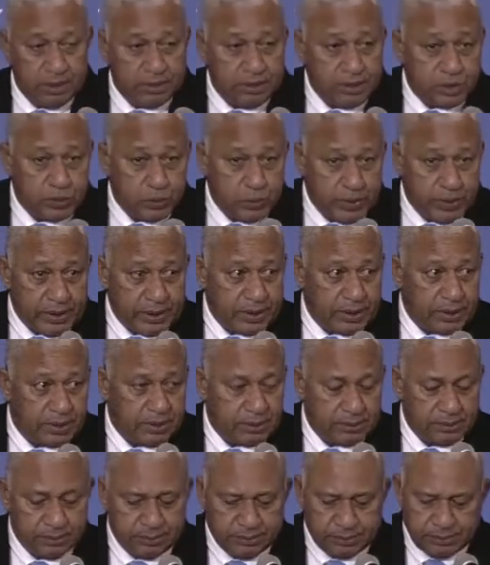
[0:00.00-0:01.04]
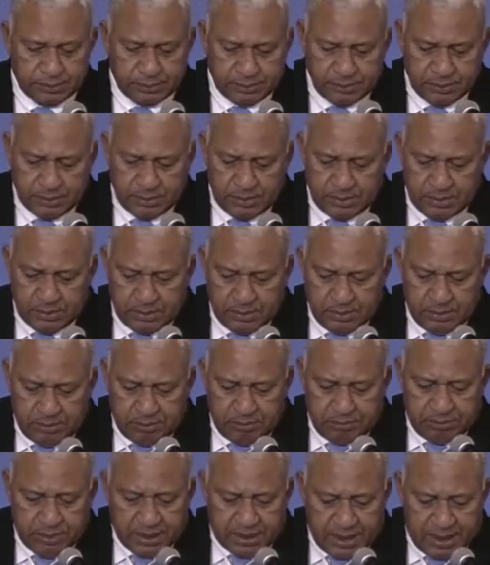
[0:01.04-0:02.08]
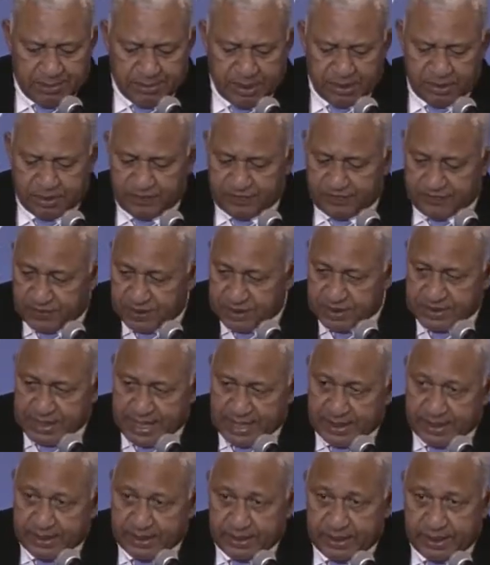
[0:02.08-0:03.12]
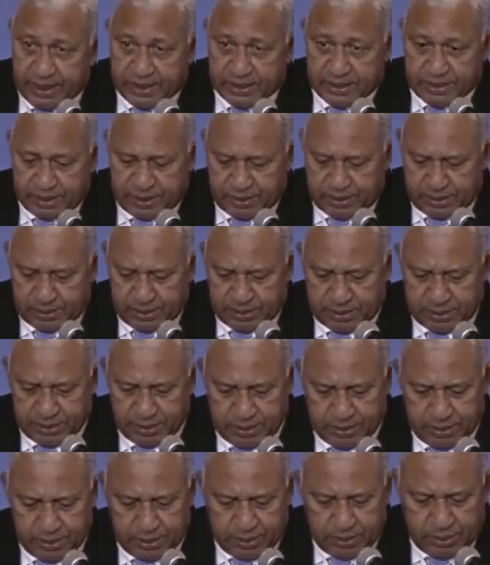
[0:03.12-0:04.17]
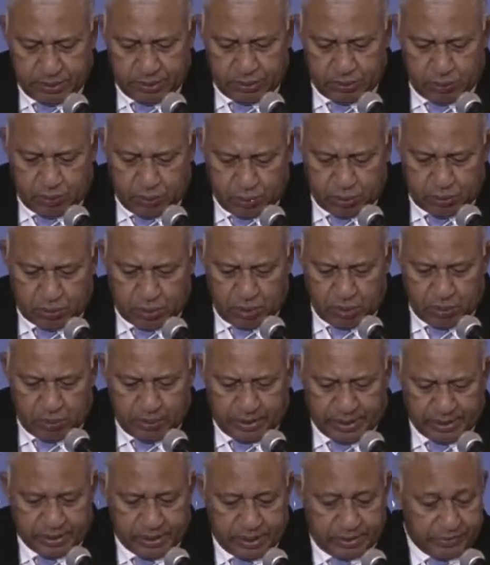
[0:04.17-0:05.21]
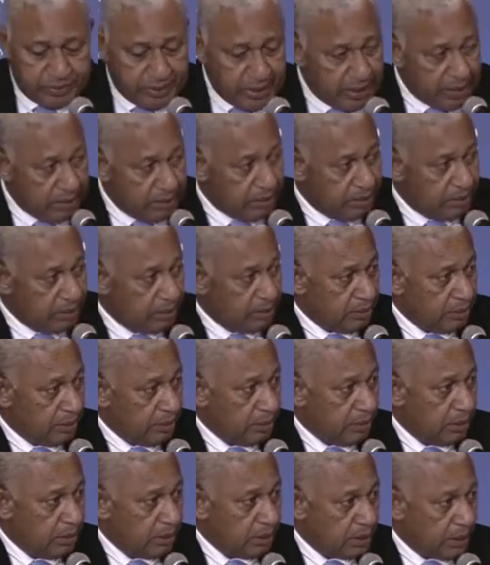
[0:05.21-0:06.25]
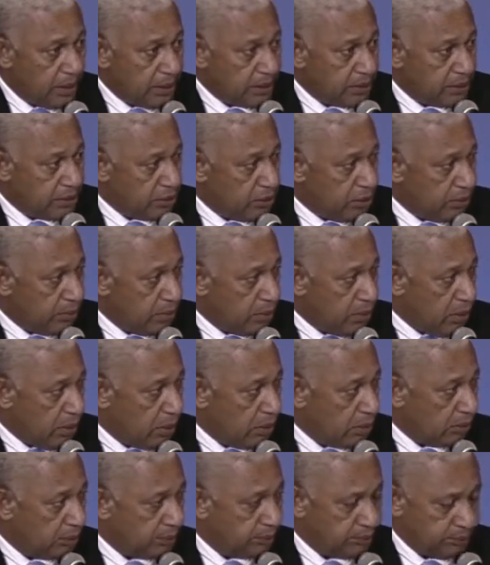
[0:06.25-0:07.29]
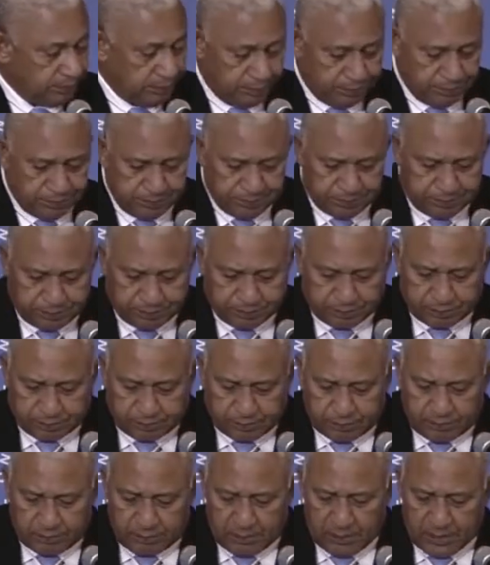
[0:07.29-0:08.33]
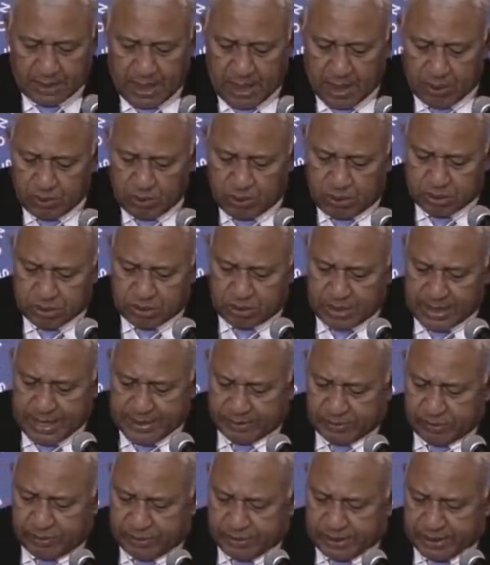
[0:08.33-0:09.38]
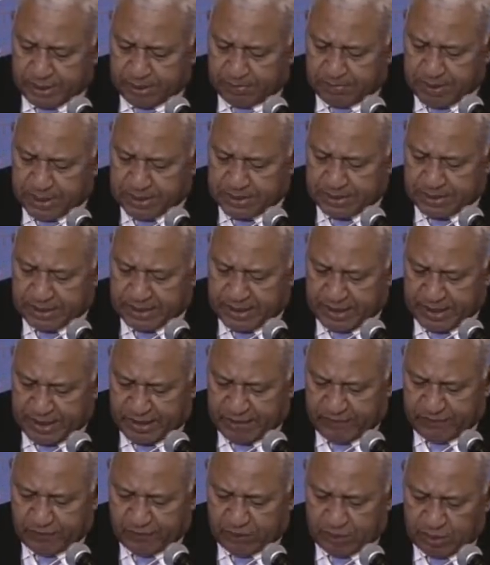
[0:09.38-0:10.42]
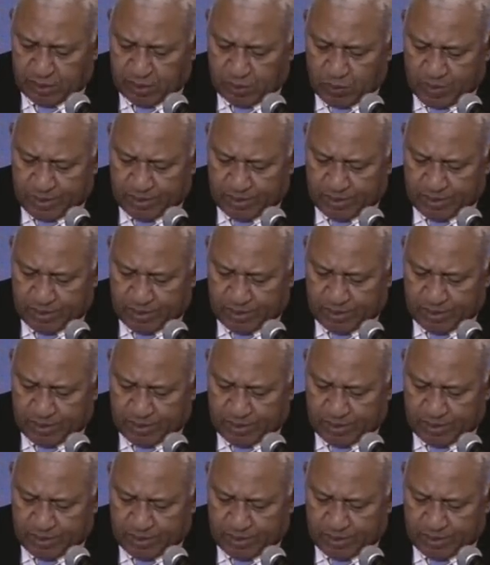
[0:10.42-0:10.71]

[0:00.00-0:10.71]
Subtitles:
This week, becoming the first island nation to do so and the 10th country overall. I would also like to thank President Heine for